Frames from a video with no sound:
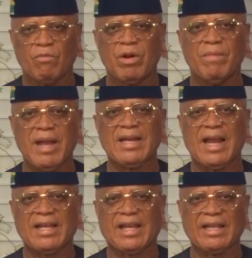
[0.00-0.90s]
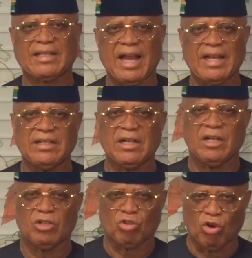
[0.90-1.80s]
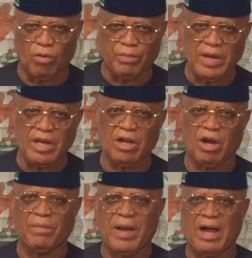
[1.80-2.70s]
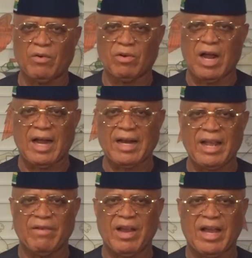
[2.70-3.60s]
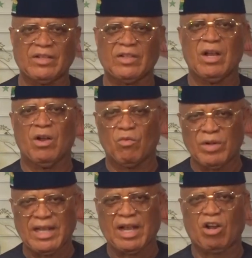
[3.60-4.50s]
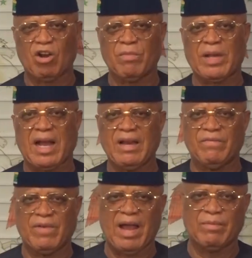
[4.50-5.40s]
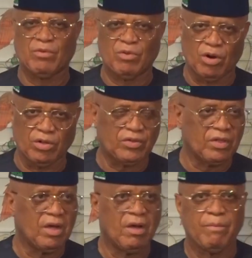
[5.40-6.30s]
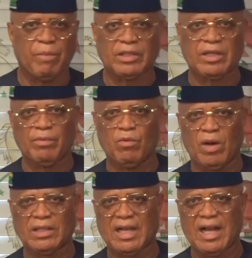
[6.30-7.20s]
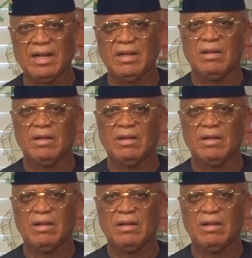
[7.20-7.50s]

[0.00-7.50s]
We remain dedicated to opening up our rural areas with economically viable roads, potable water,